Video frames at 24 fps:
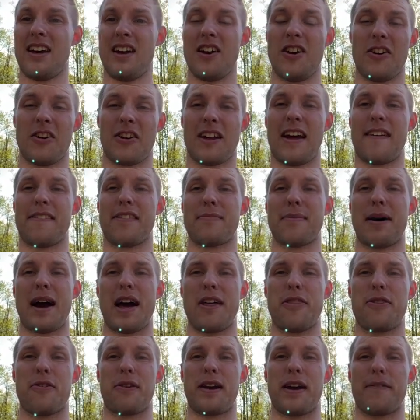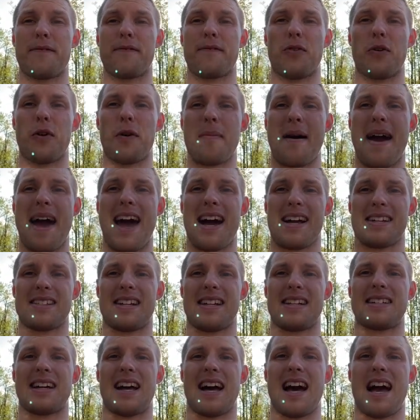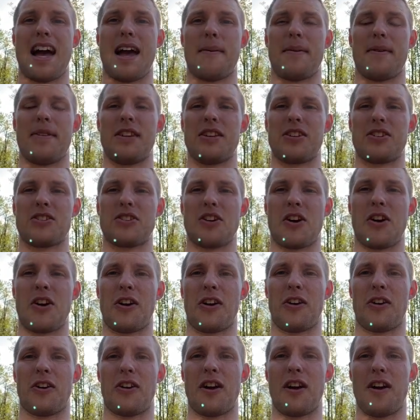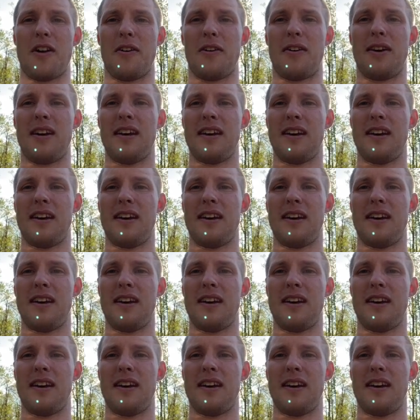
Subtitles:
you're going to have to buy 3 and 4 bags at a time of the start and grow.